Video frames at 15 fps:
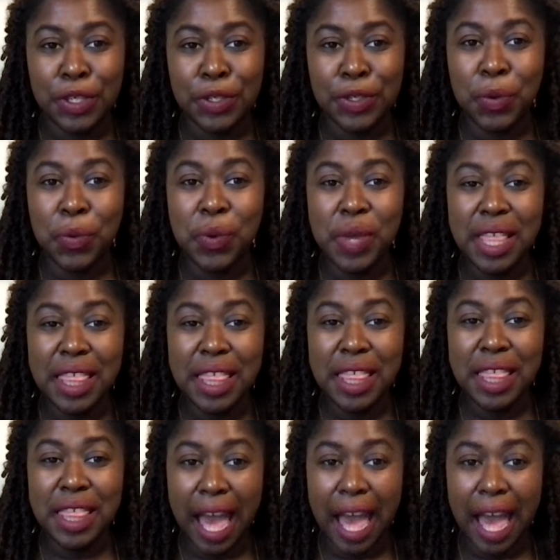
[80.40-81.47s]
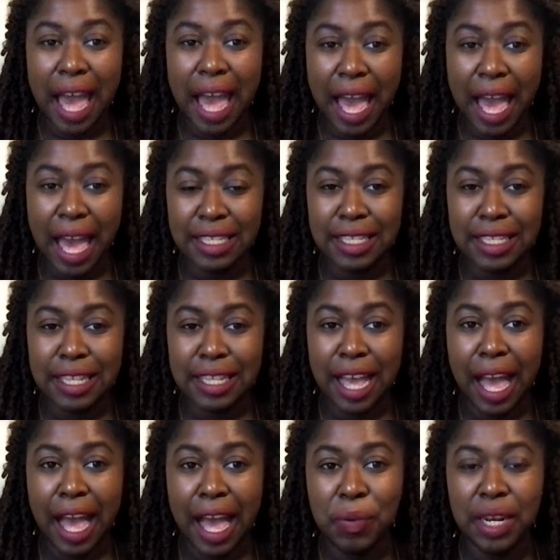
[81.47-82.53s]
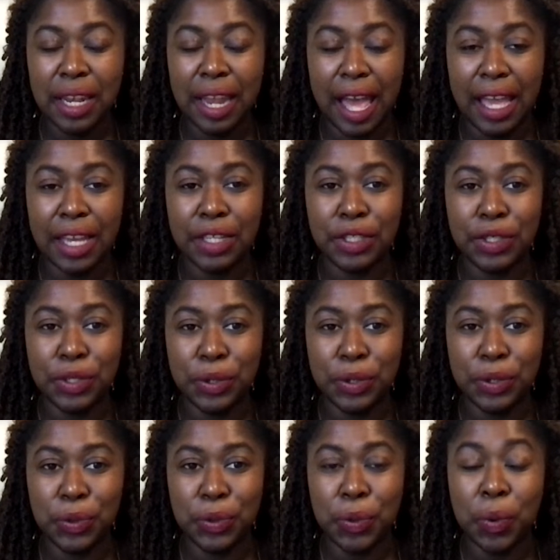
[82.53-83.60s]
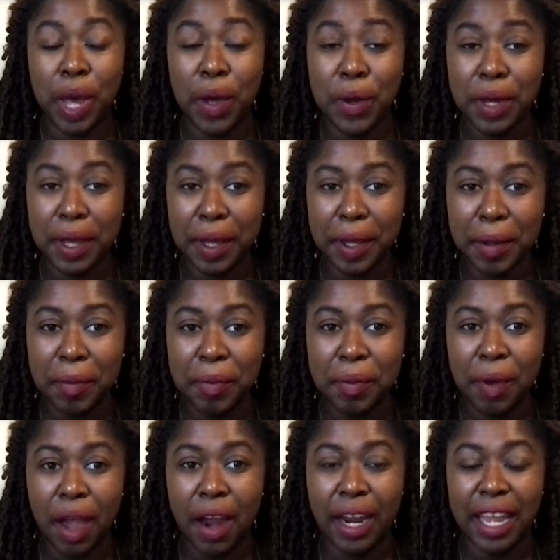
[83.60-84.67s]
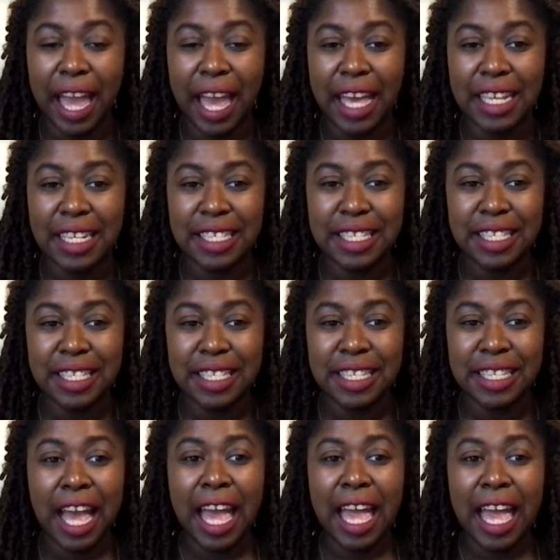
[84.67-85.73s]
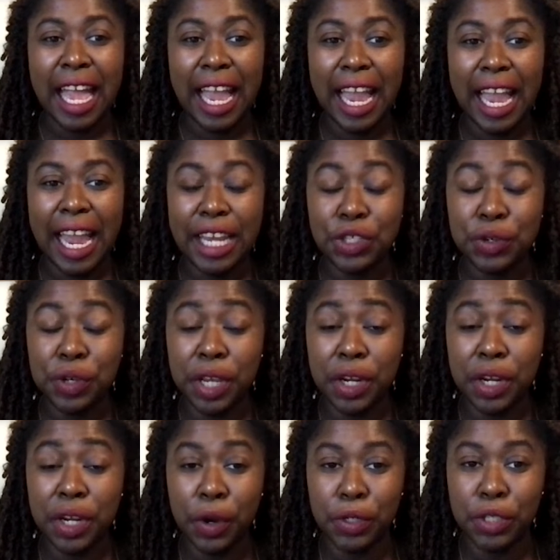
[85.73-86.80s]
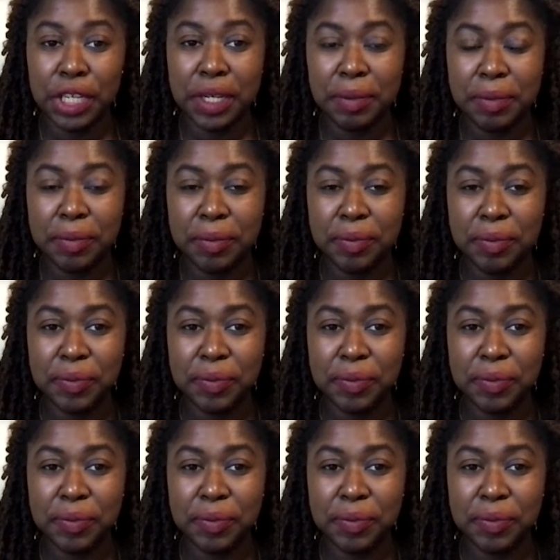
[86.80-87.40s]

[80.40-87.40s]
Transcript: So, with that, I would like to welcome our guest, Adrienne Hershey.